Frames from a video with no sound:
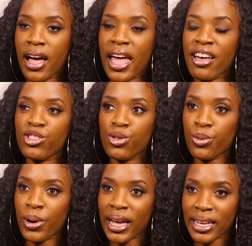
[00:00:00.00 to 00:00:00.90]
I have to
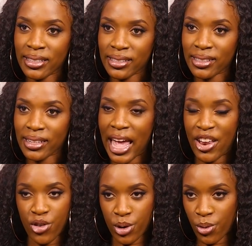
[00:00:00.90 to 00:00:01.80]
write
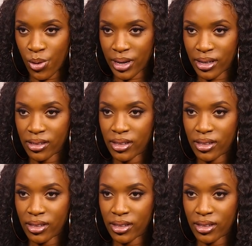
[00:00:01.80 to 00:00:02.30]
and record.